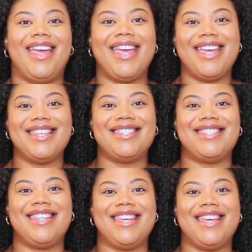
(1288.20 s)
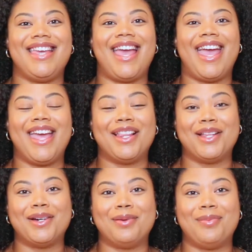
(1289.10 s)
is the
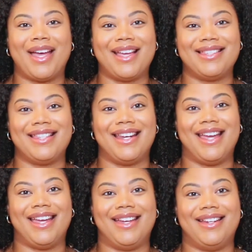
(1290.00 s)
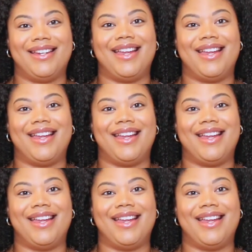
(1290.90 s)
Halo Bassinet.